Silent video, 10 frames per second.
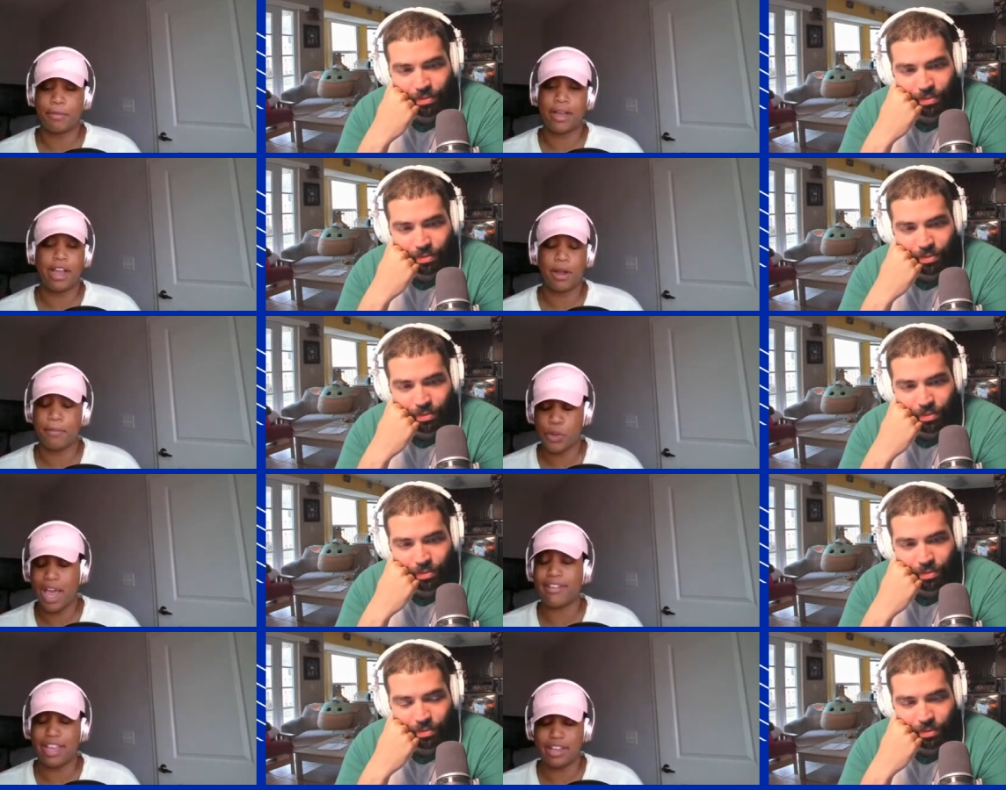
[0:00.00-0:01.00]

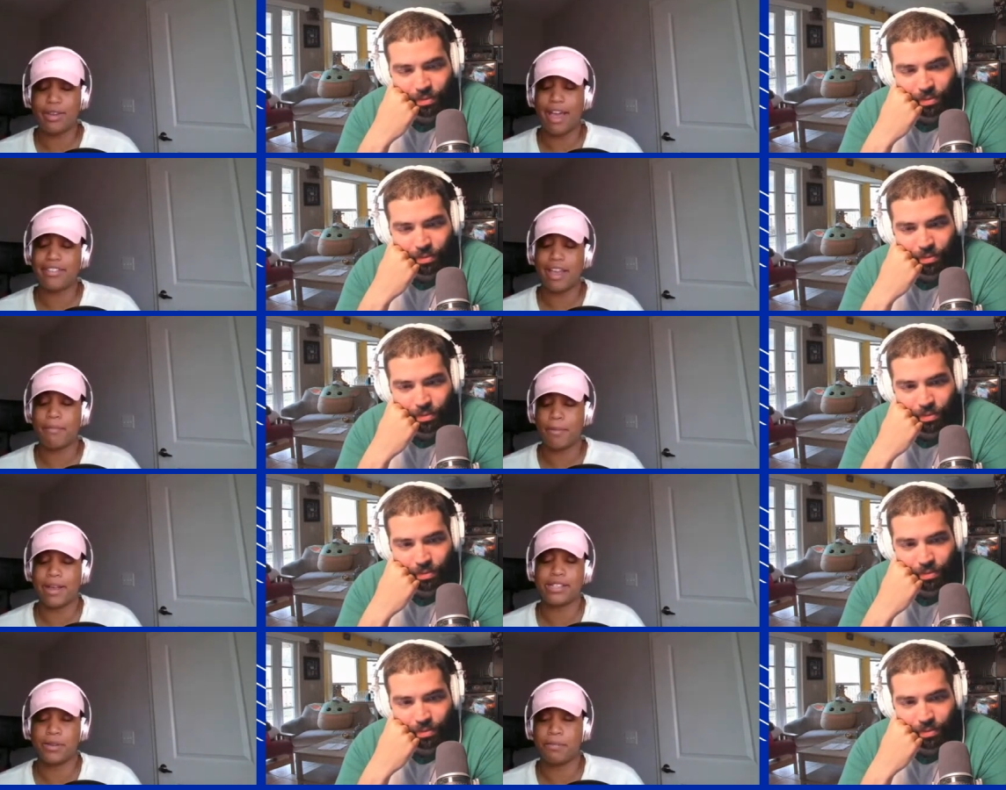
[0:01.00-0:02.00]
Speaker 1: have
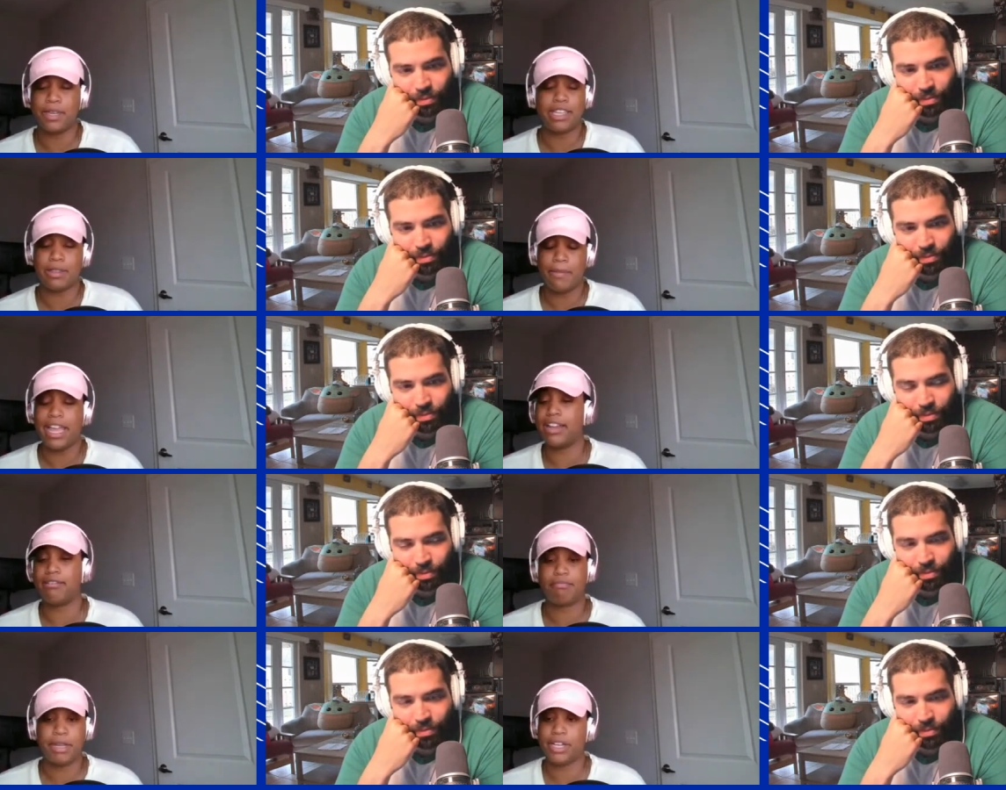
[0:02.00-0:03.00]
Burmeister be the
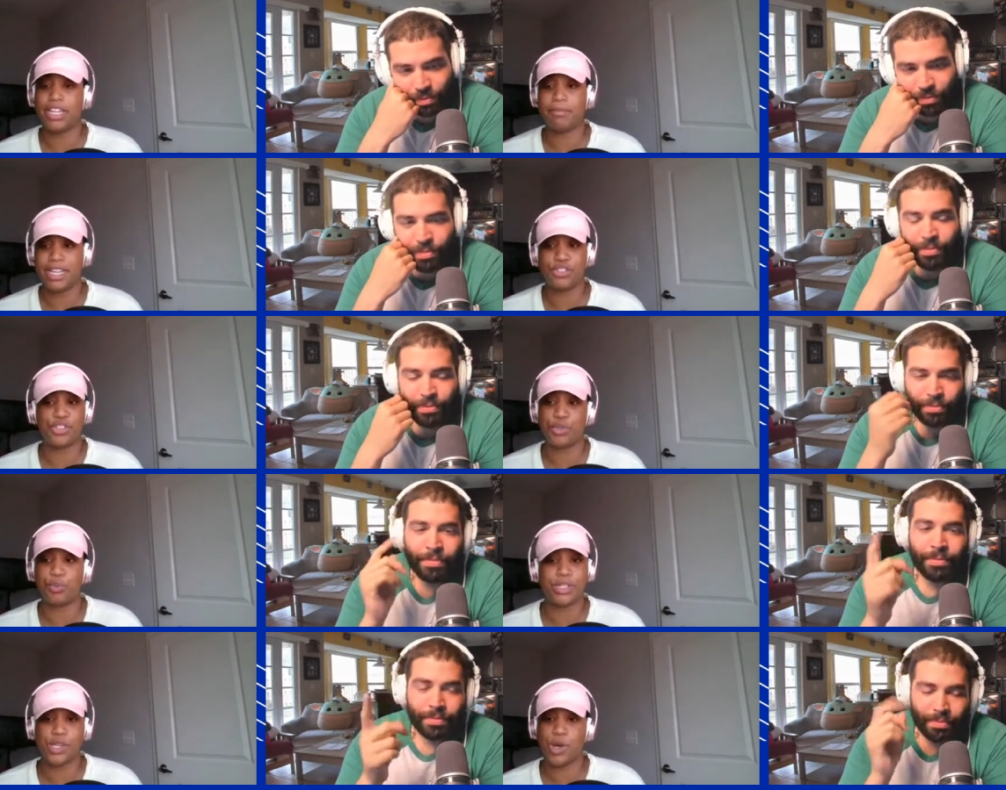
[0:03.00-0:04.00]
man. Period, because
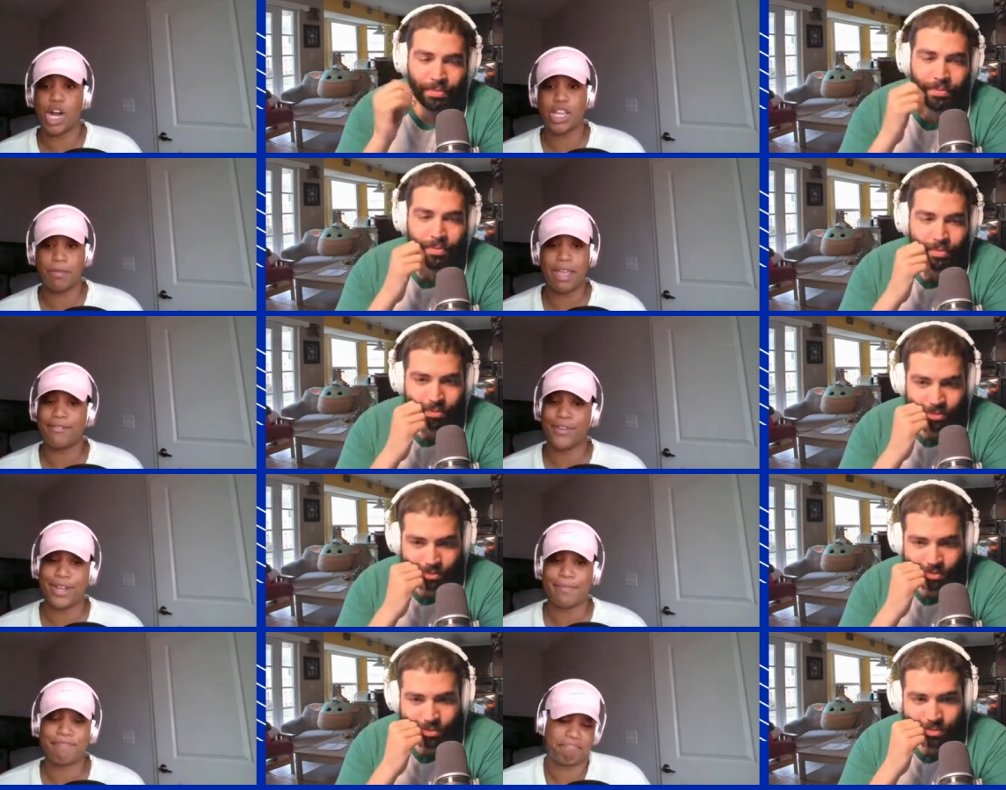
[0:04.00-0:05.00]
you went so hard in the paint
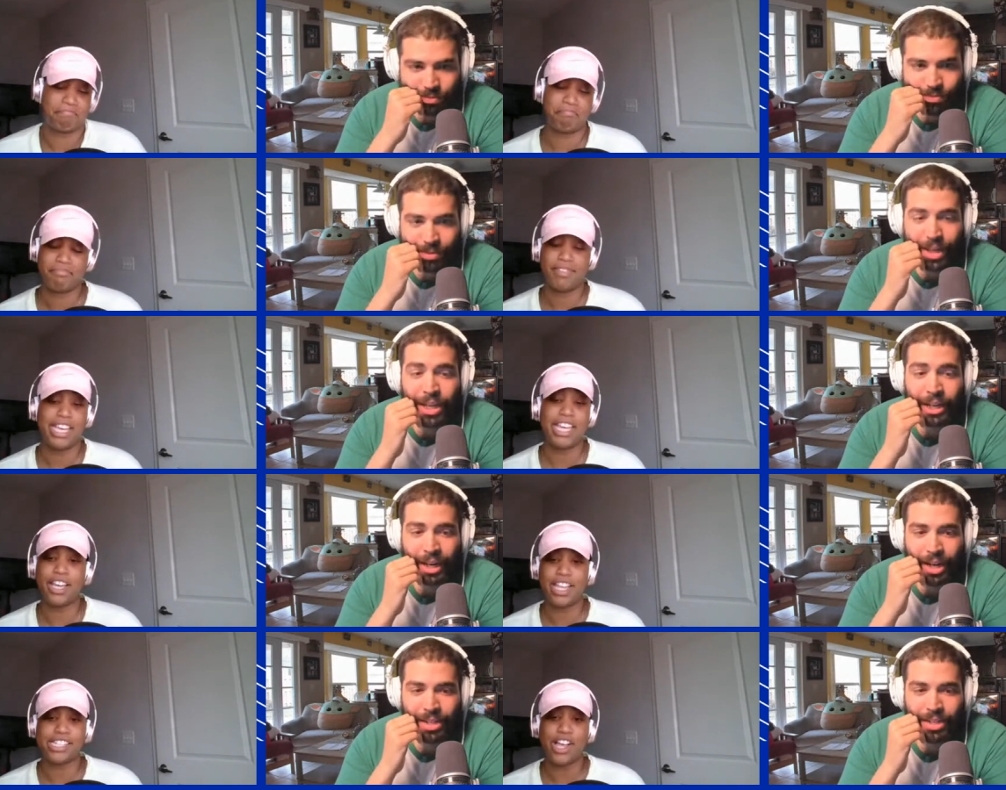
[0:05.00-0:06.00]
for him.
Speaker 2: That's
Speaker 1: how.
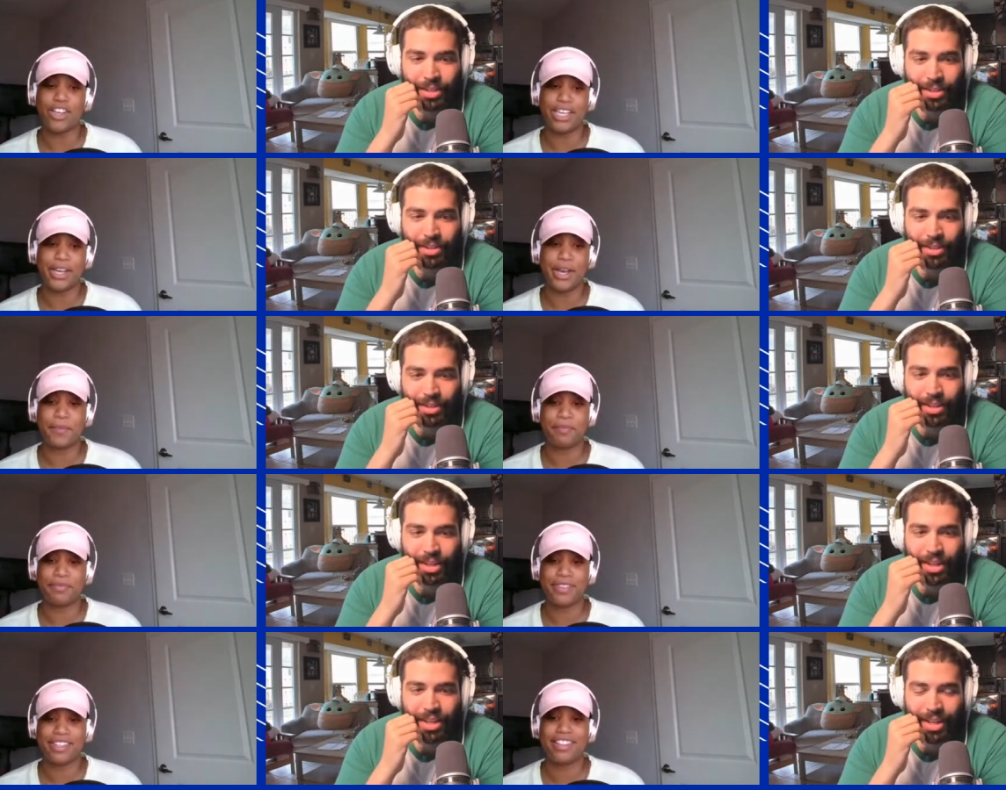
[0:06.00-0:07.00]
That's all ego.
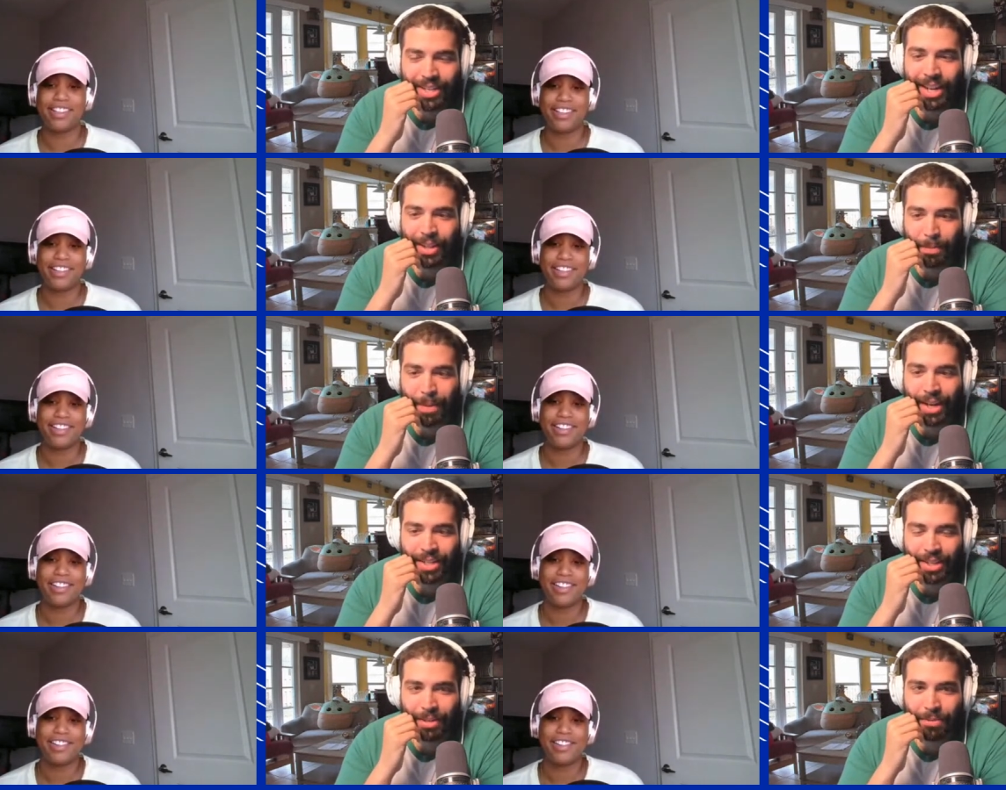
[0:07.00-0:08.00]
Speaker 2: That's how
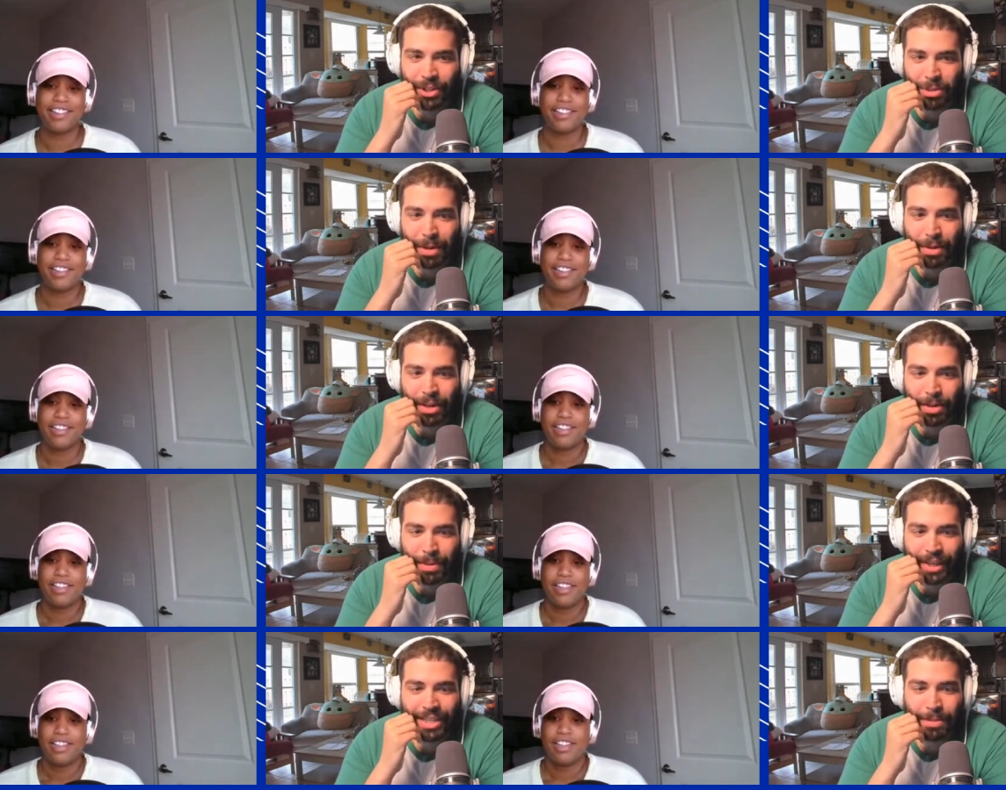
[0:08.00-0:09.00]
Max, I think, feels
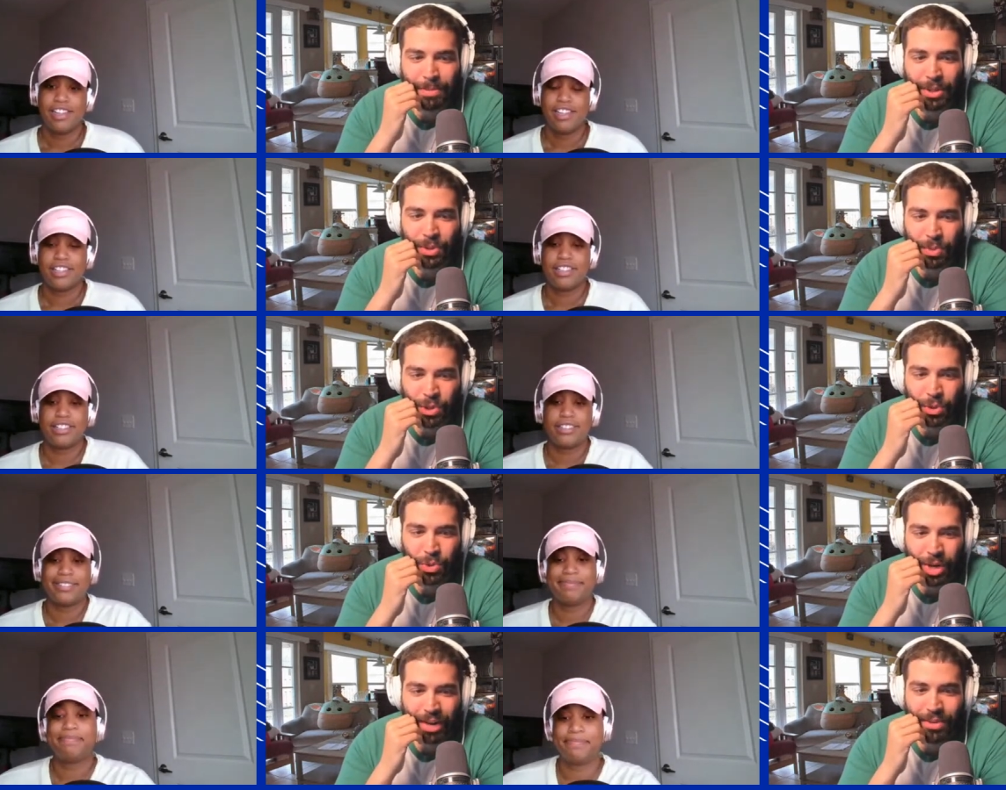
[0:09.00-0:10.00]
about McKenzie Milton with
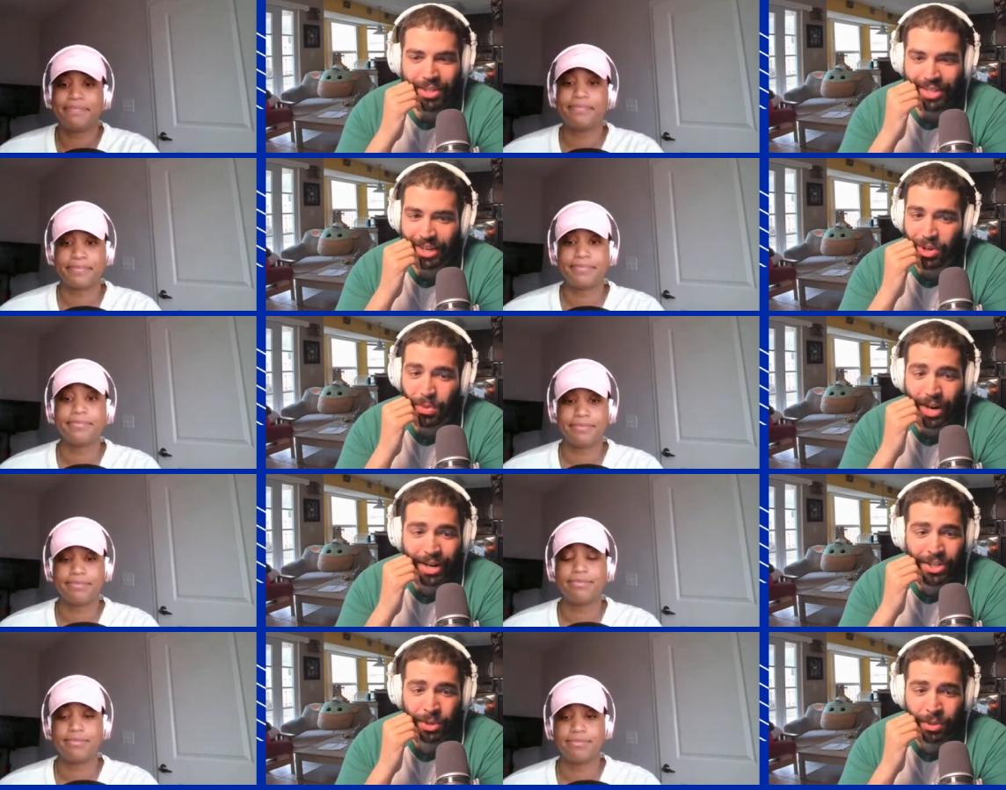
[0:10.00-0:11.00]
Jordan Travis, because I don't know
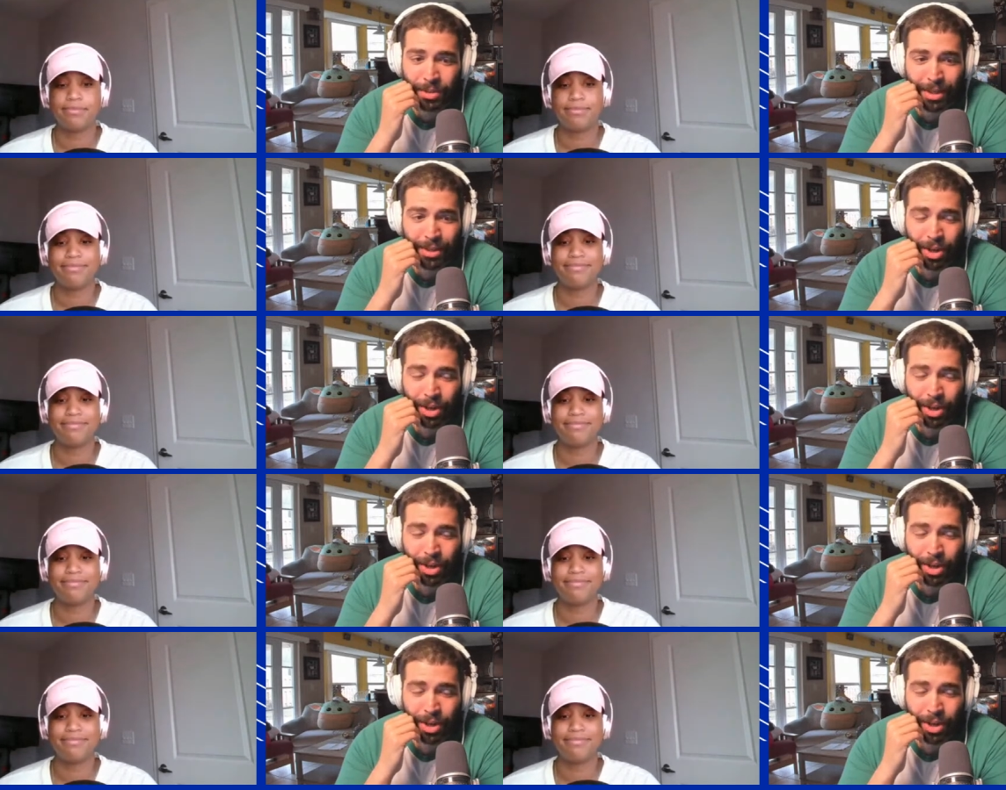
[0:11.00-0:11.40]
why he stuck with him that